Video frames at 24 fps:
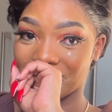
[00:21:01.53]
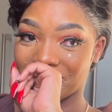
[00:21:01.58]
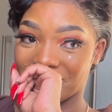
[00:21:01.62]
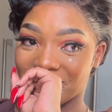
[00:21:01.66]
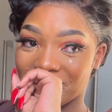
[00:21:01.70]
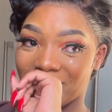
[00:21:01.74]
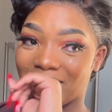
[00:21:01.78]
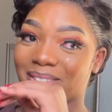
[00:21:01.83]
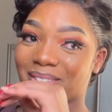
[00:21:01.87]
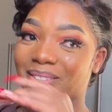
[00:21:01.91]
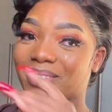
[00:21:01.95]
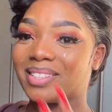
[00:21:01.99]

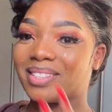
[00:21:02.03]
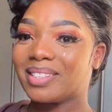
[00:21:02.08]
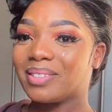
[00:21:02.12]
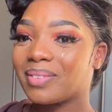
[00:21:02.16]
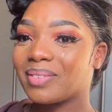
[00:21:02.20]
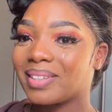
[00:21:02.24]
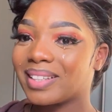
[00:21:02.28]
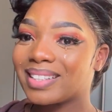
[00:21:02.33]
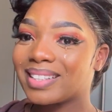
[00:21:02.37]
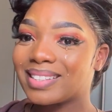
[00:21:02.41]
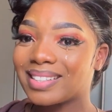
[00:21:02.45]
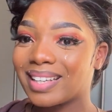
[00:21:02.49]
Guys, you see
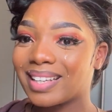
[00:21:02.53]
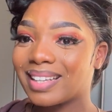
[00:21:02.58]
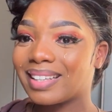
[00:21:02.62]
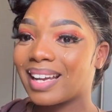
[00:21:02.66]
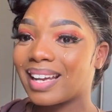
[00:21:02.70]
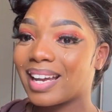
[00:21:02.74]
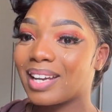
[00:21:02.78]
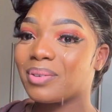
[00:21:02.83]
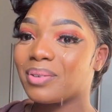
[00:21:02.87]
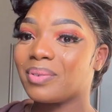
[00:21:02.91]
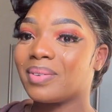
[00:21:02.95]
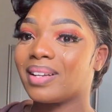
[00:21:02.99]
when I say it,
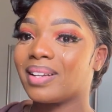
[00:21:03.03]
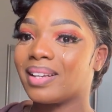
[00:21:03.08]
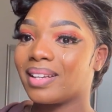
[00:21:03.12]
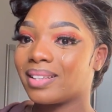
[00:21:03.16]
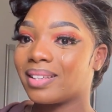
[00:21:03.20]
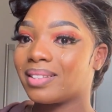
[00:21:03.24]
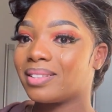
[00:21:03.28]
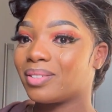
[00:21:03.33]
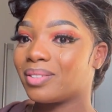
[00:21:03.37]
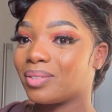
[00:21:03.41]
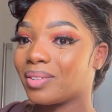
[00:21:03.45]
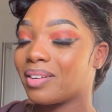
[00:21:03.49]
I
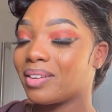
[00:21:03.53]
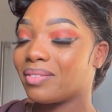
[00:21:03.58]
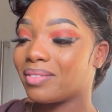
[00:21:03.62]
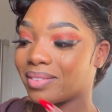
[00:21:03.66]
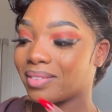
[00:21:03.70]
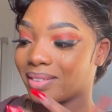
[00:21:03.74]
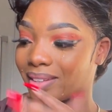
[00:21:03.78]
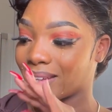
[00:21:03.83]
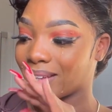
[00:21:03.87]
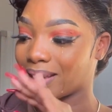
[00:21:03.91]
relate to everything